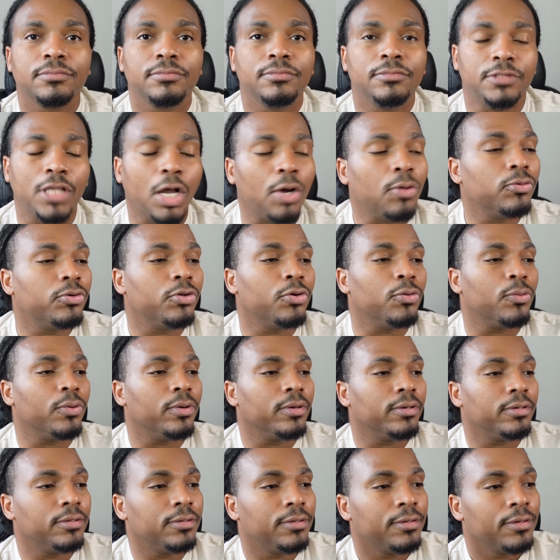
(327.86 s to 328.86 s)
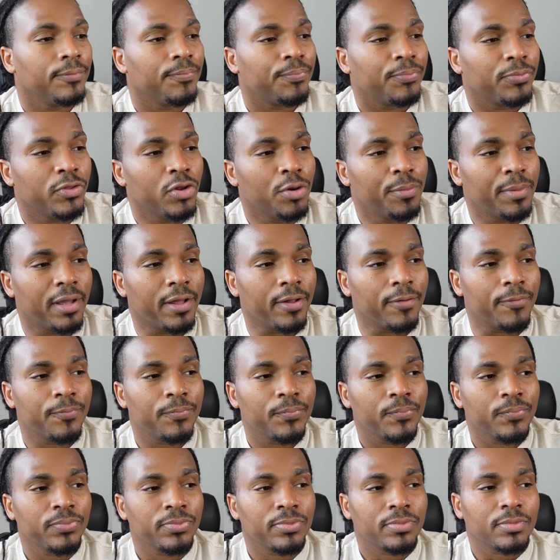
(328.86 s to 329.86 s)
Don't do it. You know what I mean?
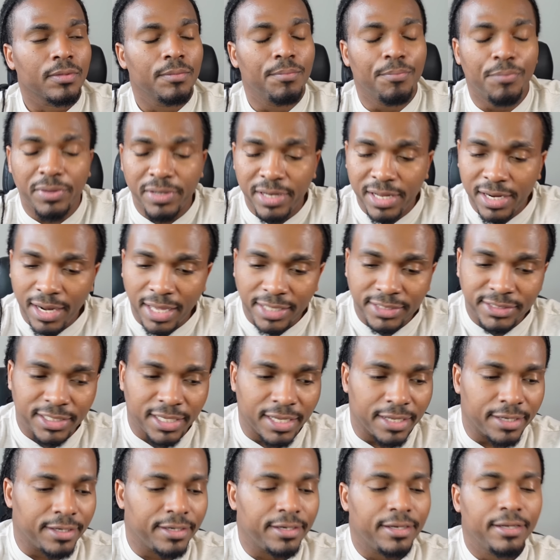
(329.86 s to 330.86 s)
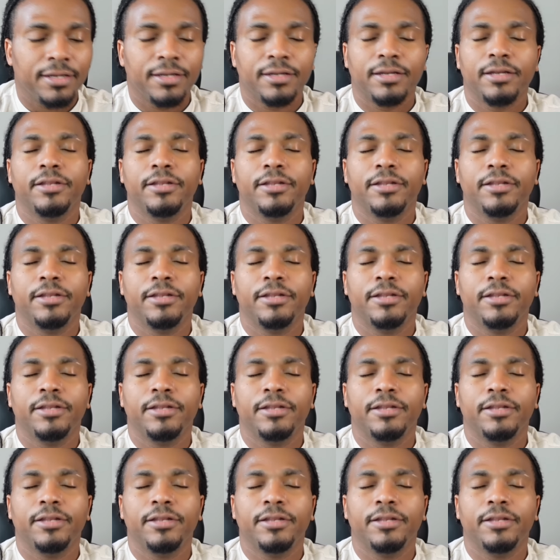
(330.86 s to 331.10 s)
But then, like I said,